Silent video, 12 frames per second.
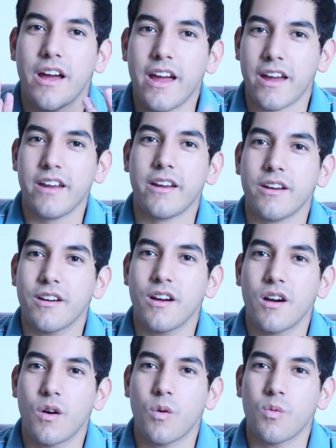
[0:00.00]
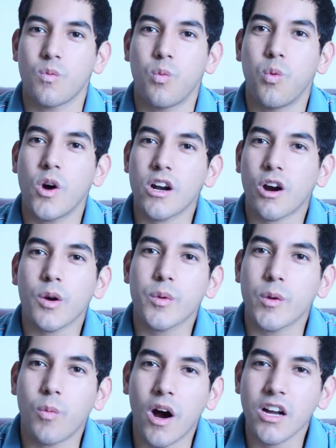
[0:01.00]
hey, what are
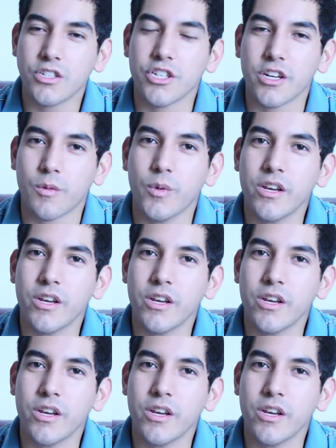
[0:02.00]
we watching?